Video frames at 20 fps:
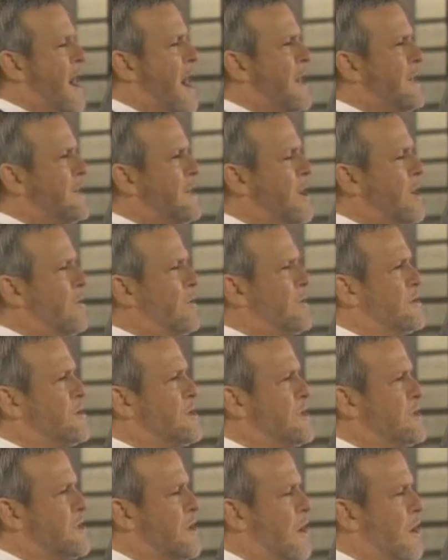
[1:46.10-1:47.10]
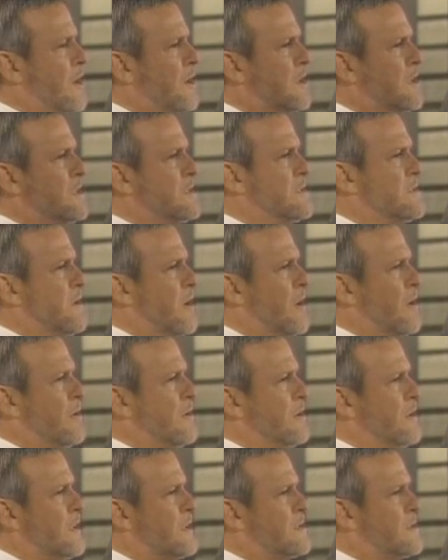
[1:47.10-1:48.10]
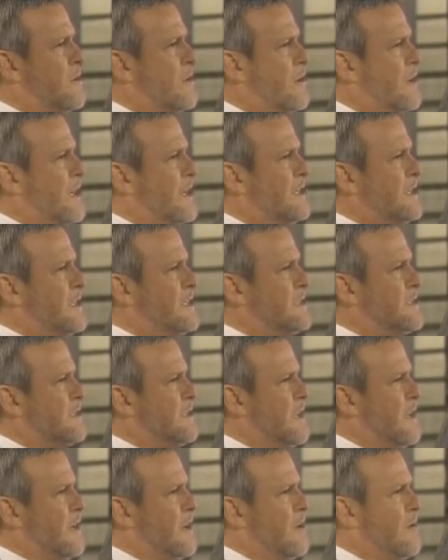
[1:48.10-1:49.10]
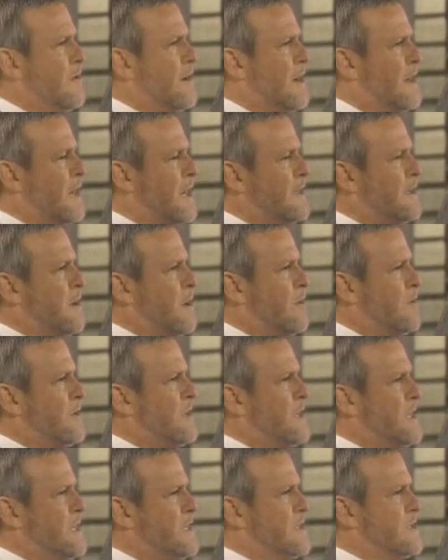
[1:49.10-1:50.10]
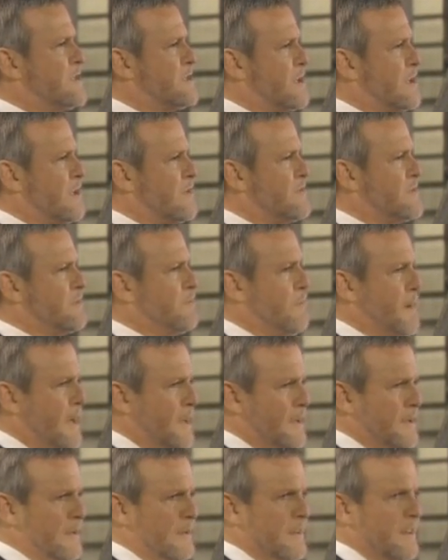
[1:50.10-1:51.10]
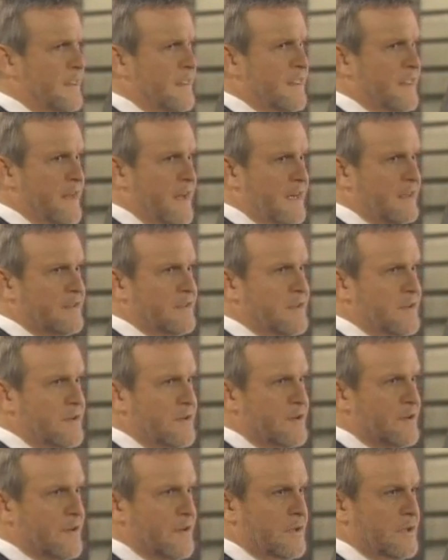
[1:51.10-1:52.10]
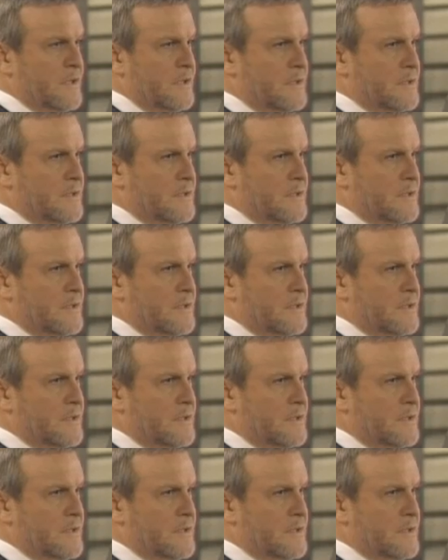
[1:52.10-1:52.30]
I know that she's Harley's daughter. That's all I need to know. And I know that he deserves better than that girl.